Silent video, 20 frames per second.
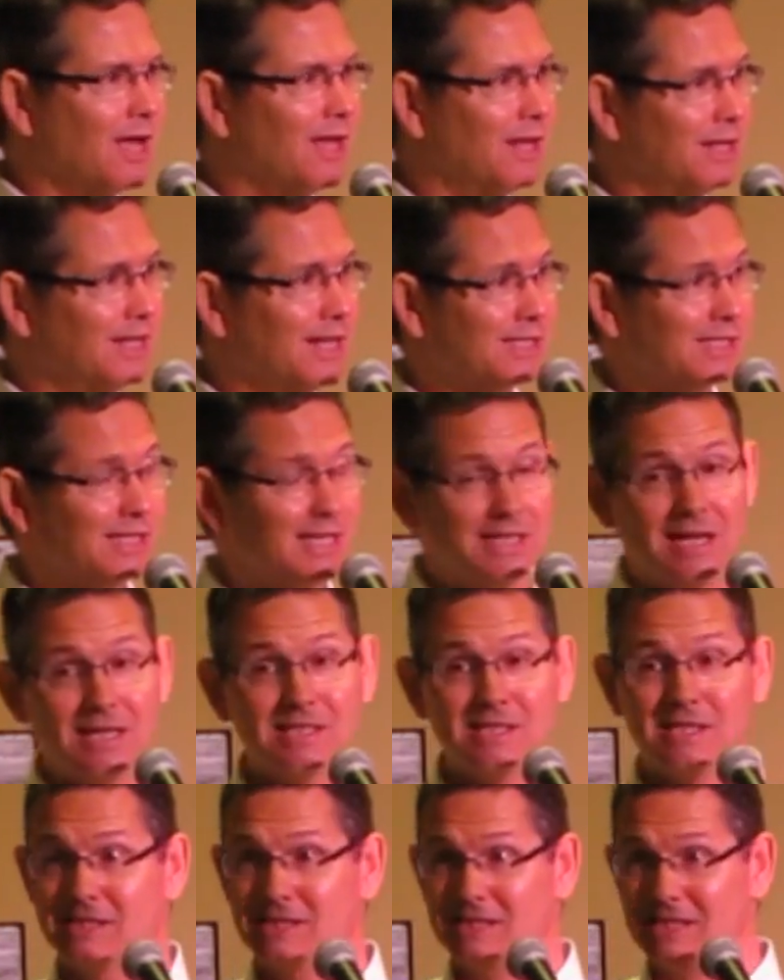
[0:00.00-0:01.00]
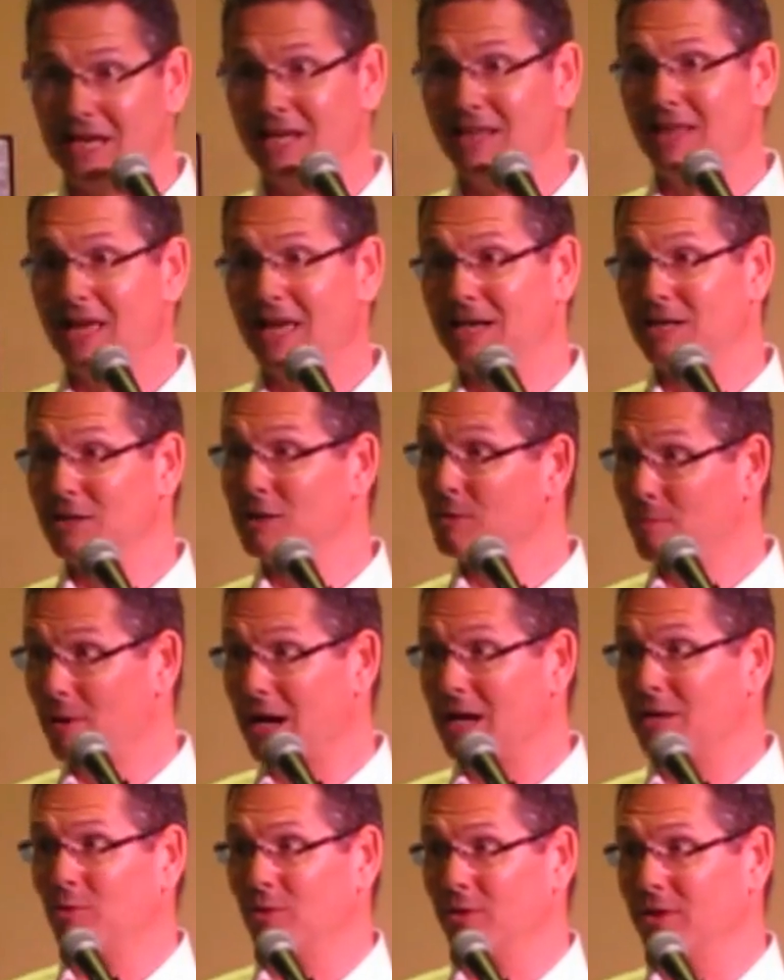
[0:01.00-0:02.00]
It doesn't say that in the
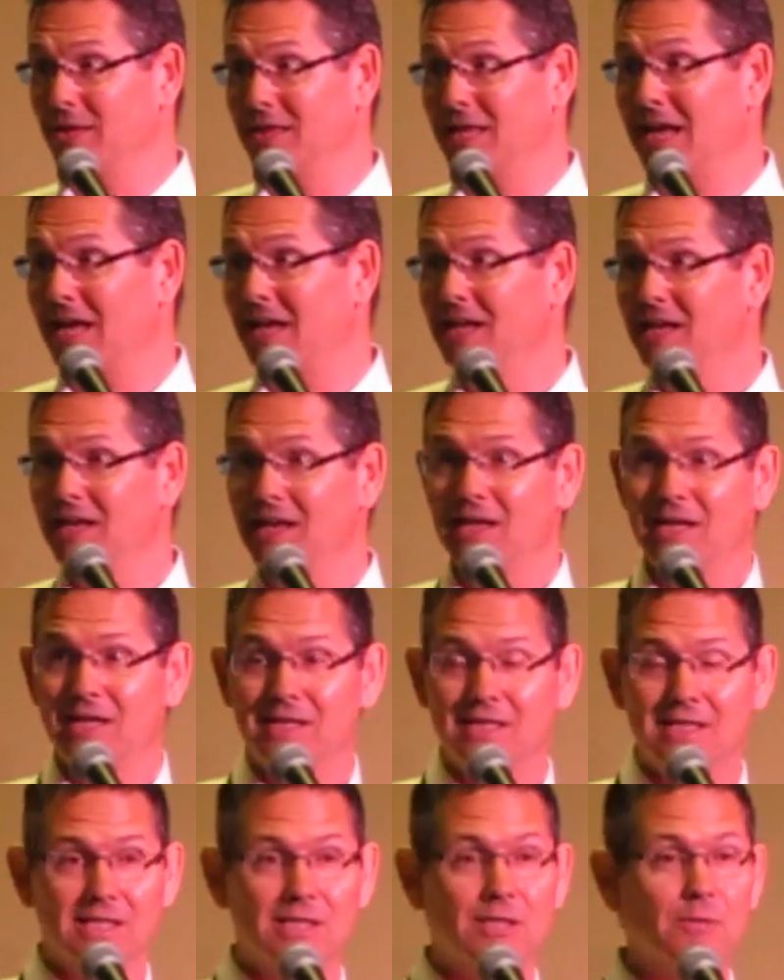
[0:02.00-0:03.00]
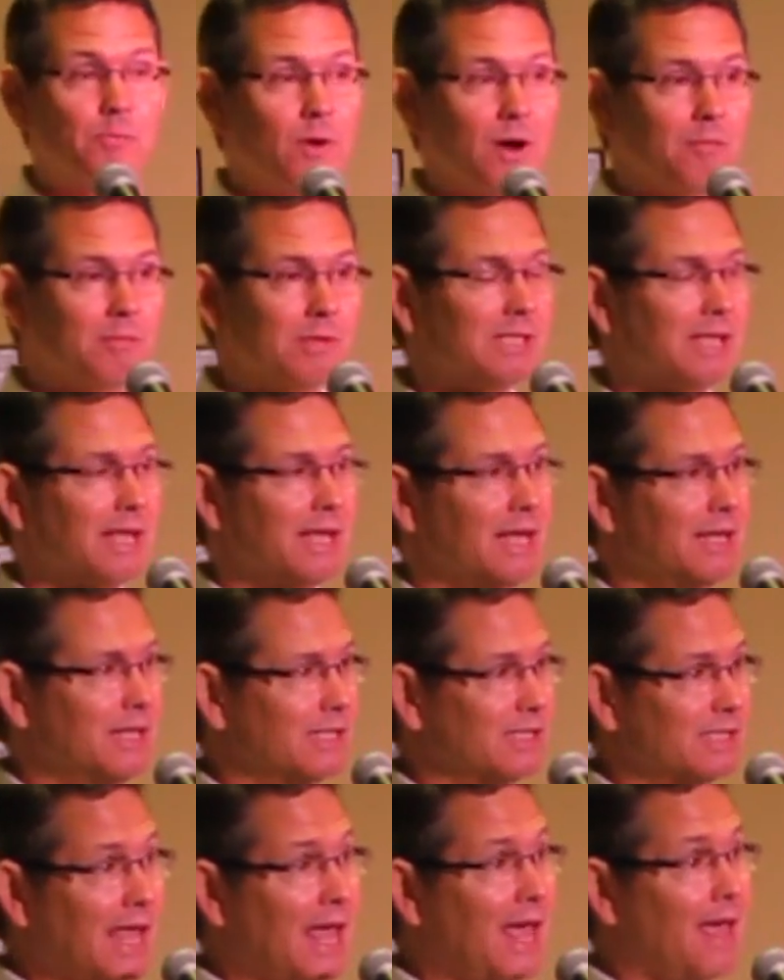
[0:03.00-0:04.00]
Bible that the promised
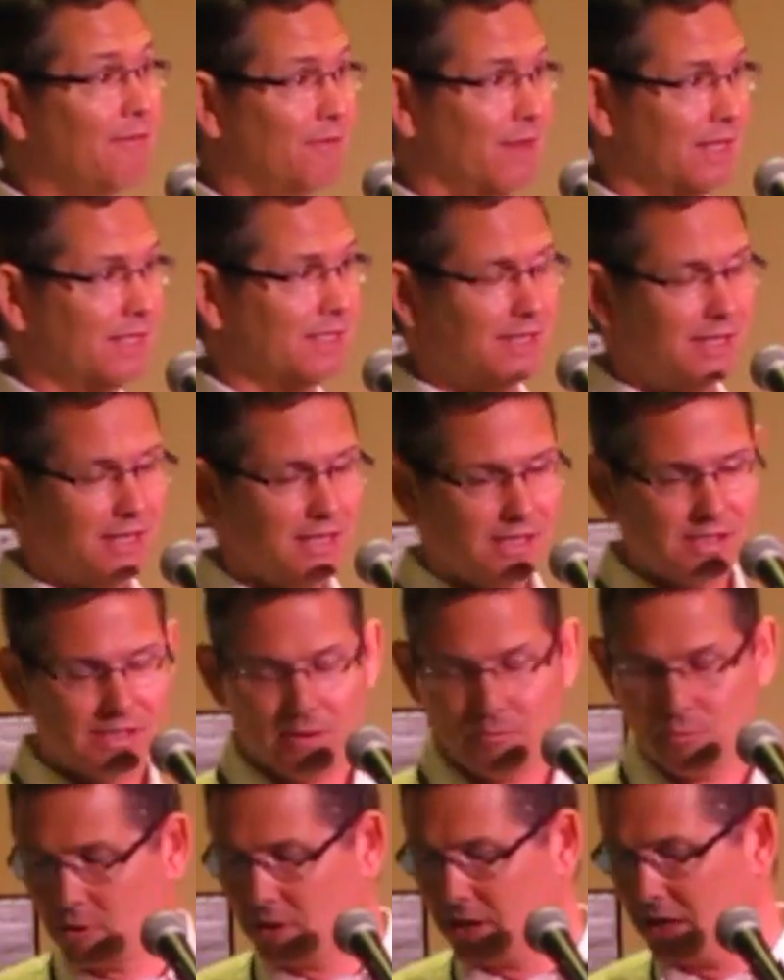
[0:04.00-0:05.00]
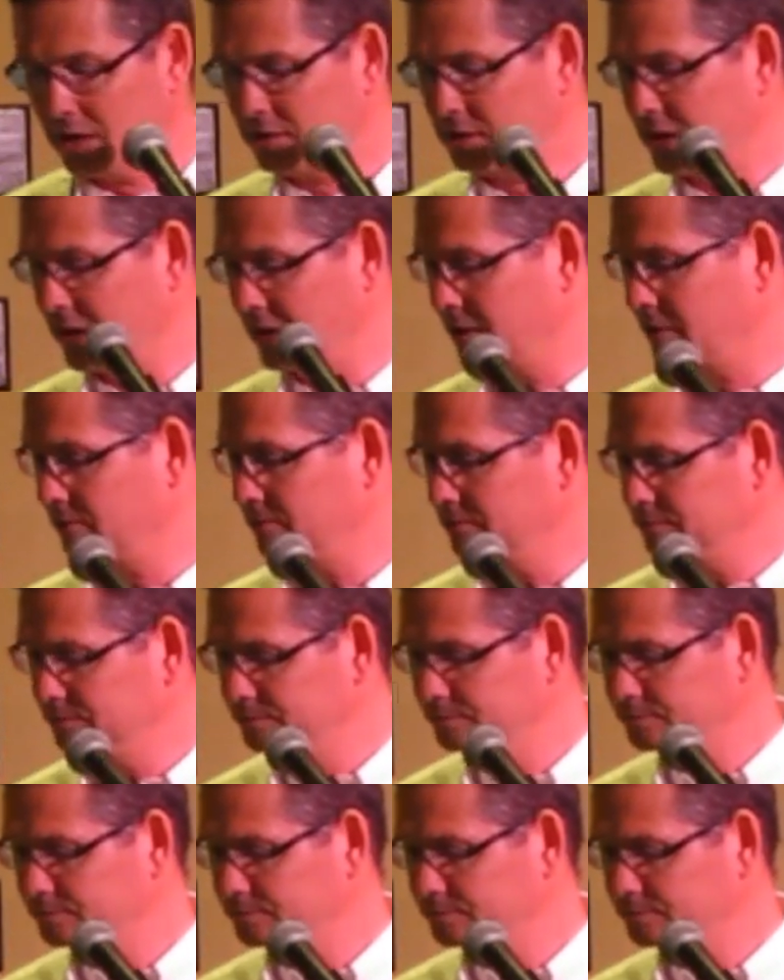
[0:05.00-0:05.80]
land is heaven somewhere out there.